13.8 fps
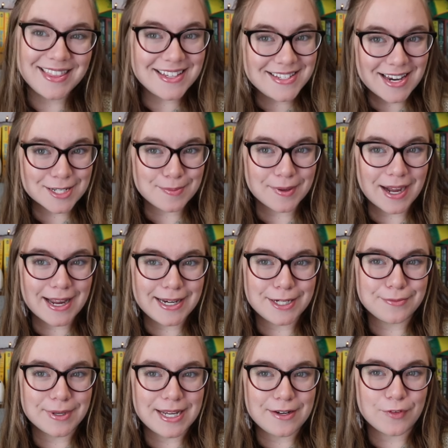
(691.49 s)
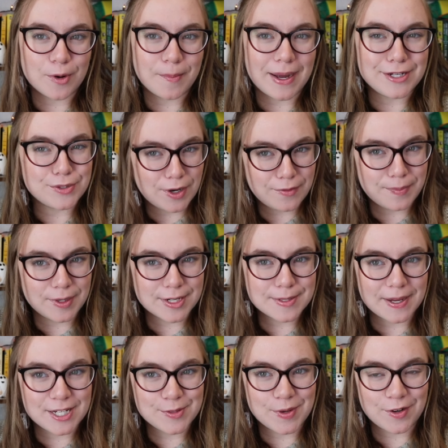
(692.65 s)
This next book I need to read for my 12 books
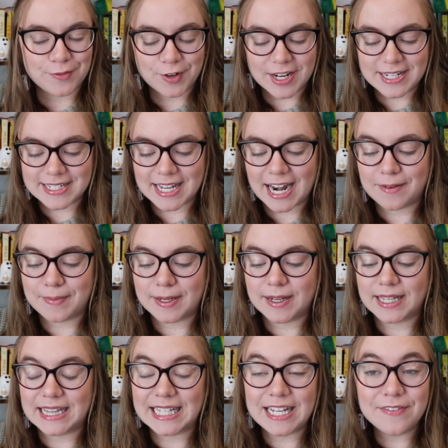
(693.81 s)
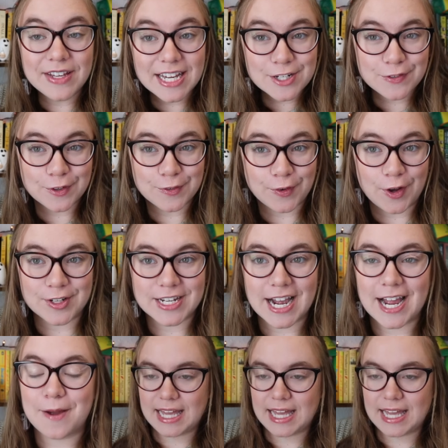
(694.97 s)
by 12 friends, and I've been leaving it for fall time,